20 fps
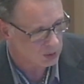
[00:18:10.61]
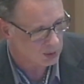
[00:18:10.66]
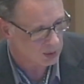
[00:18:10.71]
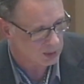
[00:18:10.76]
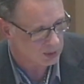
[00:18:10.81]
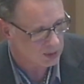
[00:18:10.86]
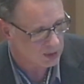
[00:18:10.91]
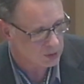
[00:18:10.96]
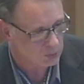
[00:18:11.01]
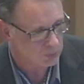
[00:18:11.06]
and
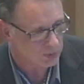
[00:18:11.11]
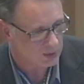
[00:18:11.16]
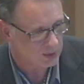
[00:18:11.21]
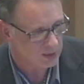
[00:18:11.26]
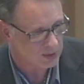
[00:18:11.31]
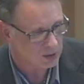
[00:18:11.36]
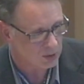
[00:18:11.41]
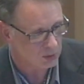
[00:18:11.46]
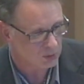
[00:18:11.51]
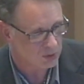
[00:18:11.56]
this one
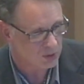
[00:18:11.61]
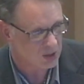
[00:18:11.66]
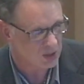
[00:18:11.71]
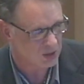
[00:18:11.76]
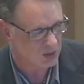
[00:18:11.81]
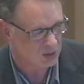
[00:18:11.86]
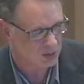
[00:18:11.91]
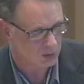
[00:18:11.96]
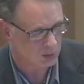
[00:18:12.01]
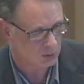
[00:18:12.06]
is
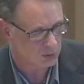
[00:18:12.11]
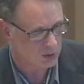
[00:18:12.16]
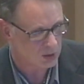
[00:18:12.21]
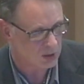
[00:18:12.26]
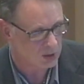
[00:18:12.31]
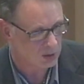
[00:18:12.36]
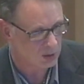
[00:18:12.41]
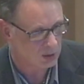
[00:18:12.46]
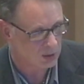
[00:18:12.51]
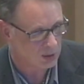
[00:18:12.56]

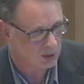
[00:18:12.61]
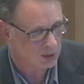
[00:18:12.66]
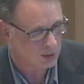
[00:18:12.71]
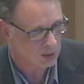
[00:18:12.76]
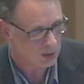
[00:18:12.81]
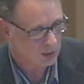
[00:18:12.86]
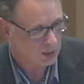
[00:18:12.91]
consistently